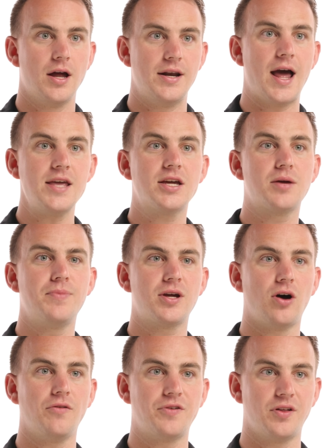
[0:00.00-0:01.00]
Now you can be
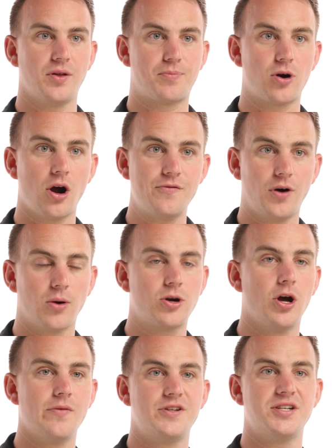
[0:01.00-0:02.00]
confident the profile
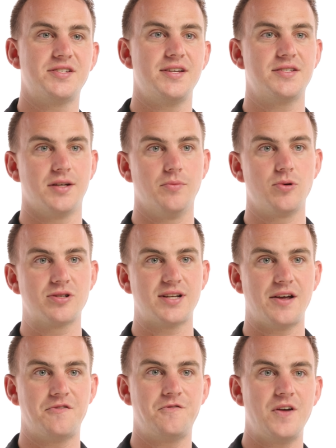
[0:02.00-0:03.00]
curvature system will
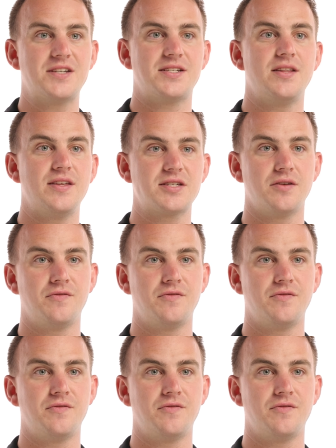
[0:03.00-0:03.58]
stay fixed in this